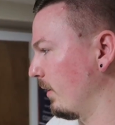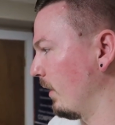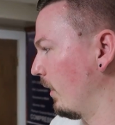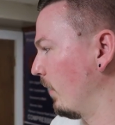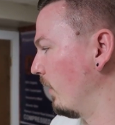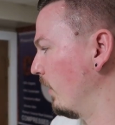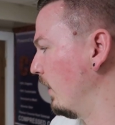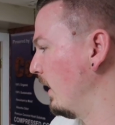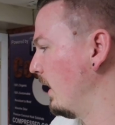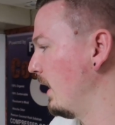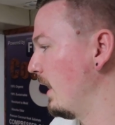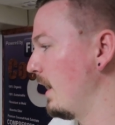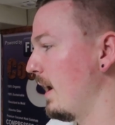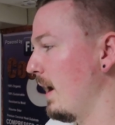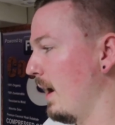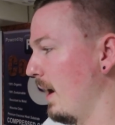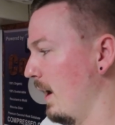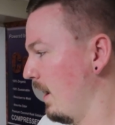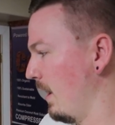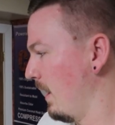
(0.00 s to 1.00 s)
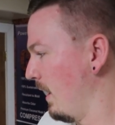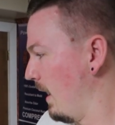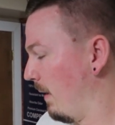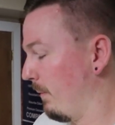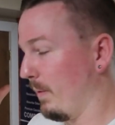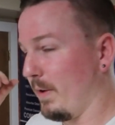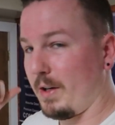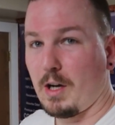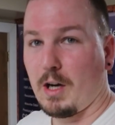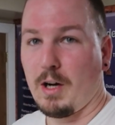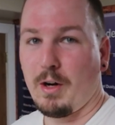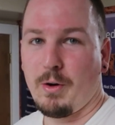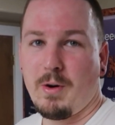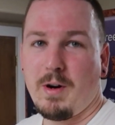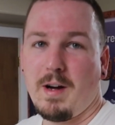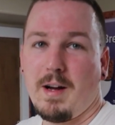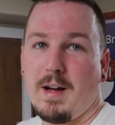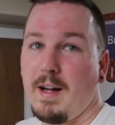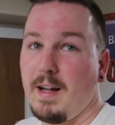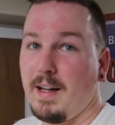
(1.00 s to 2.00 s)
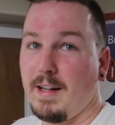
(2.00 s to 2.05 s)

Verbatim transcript: So I'm gonna go,